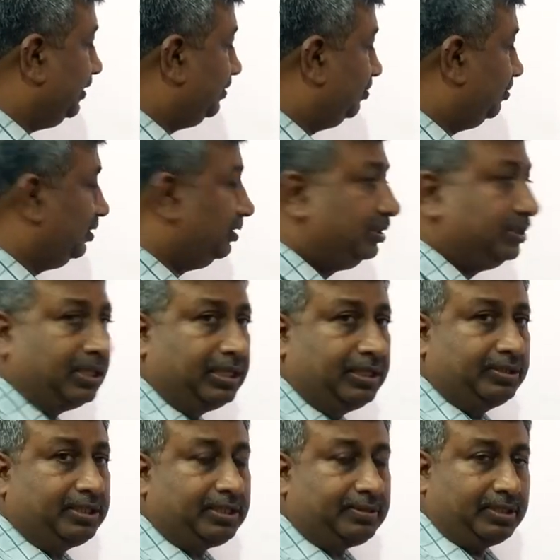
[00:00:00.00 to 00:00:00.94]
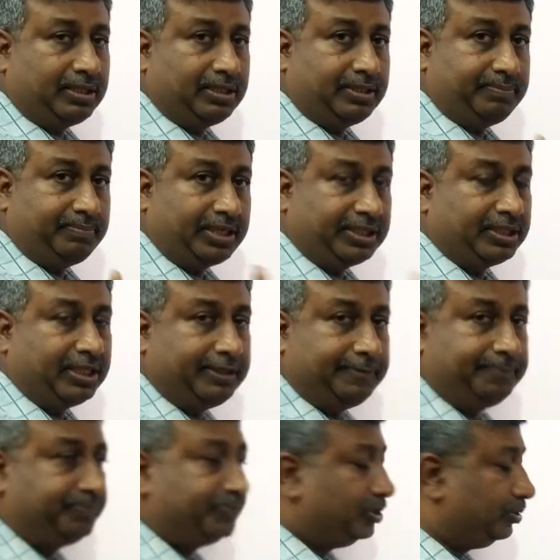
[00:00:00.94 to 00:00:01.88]
So this is another
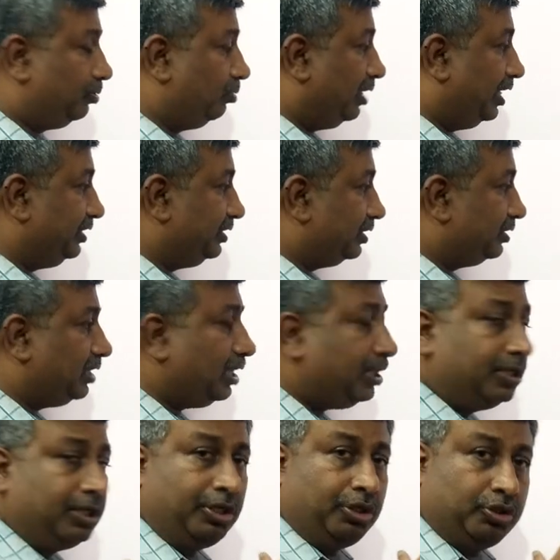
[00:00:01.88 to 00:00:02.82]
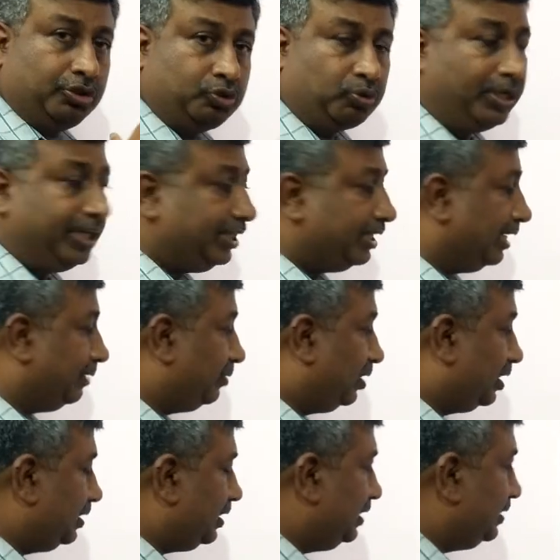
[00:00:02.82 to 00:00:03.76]
method to adjust the sowing time.
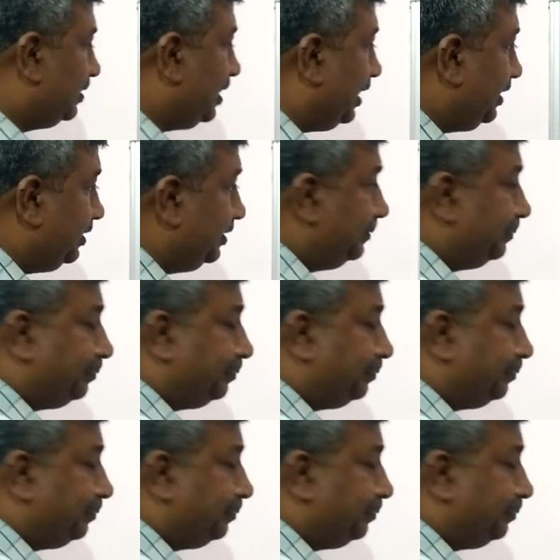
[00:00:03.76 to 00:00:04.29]
Another is that